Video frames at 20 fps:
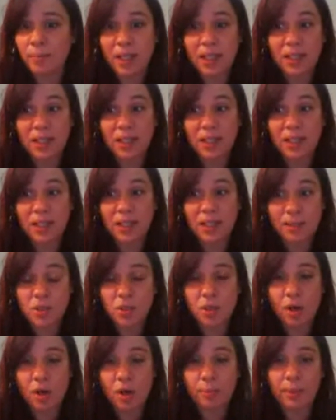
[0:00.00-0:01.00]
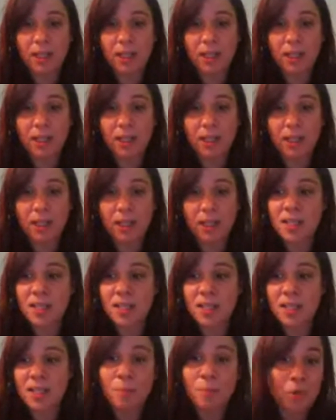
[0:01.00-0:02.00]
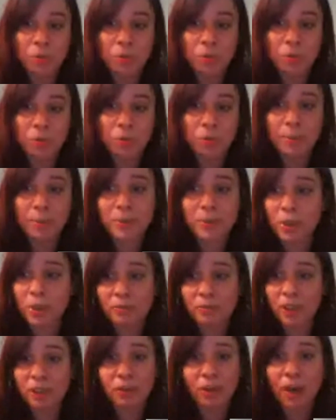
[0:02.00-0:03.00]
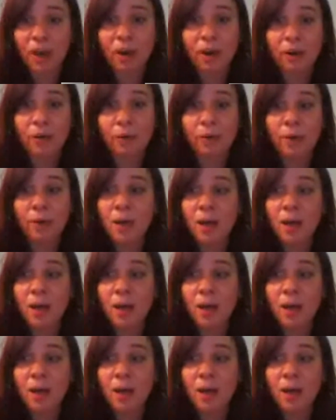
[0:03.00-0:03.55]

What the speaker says: in the teams know, because most people don't even know